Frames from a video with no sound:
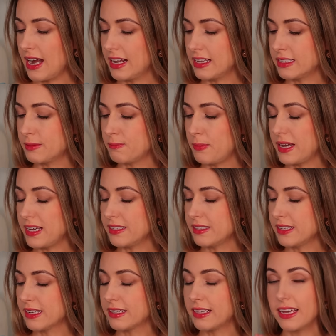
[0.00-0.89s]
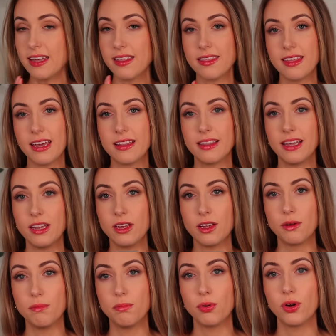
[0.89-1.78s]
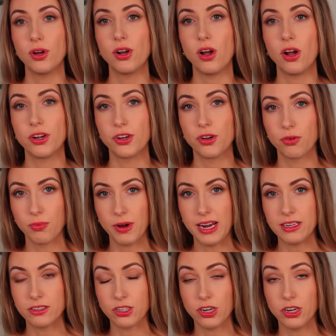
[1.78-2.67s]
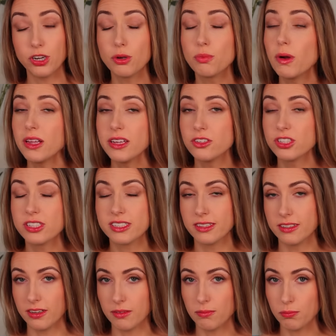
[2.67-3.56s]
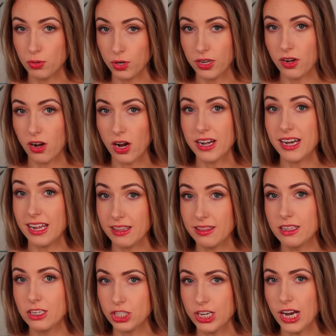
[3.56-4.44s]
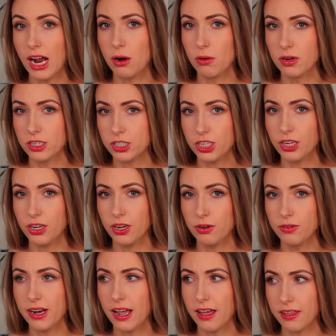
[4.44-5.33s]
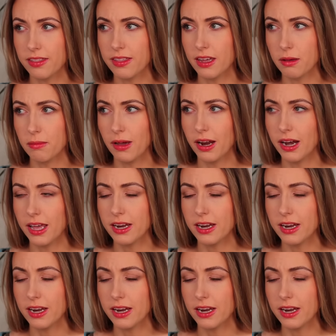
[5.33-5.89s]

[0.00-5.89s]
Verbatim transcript: and it's basically a thing that you can put on your razor. You probably just put it on in the shower too, now that I think about